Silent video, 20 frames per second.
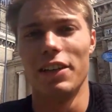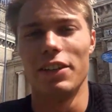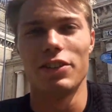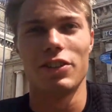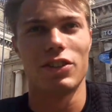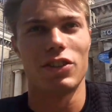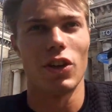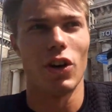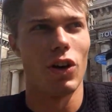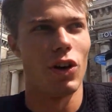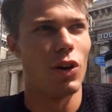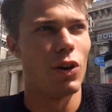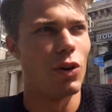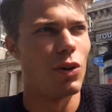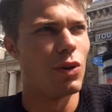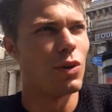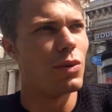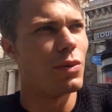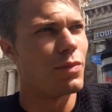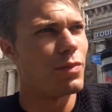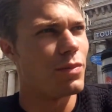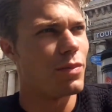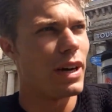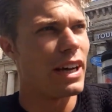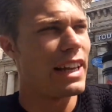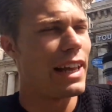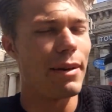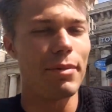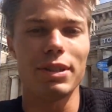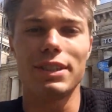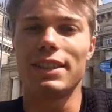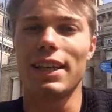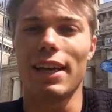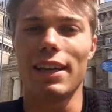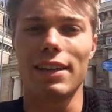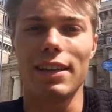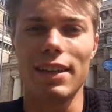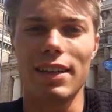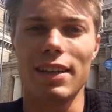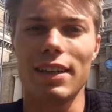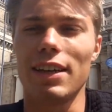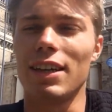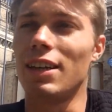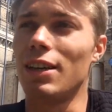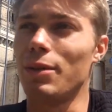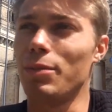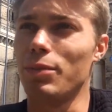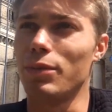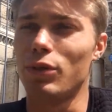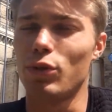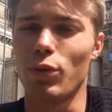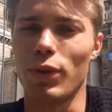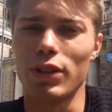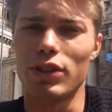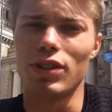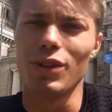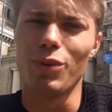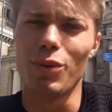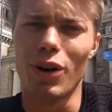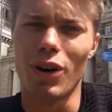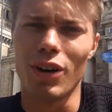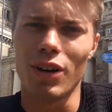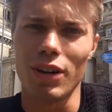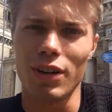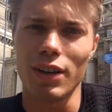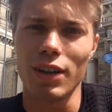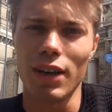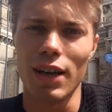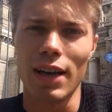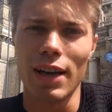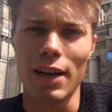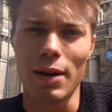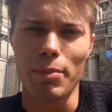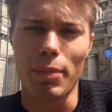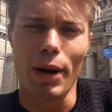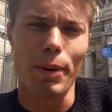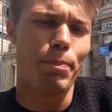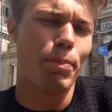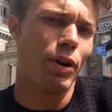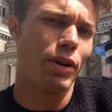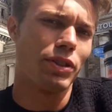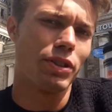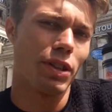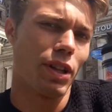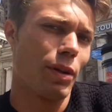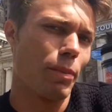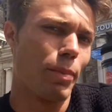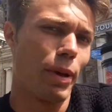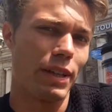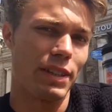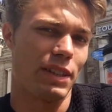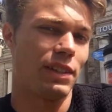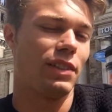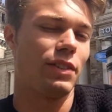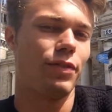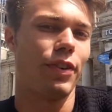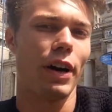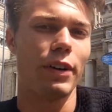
So my name is Eddie, I'm 21. My personal best is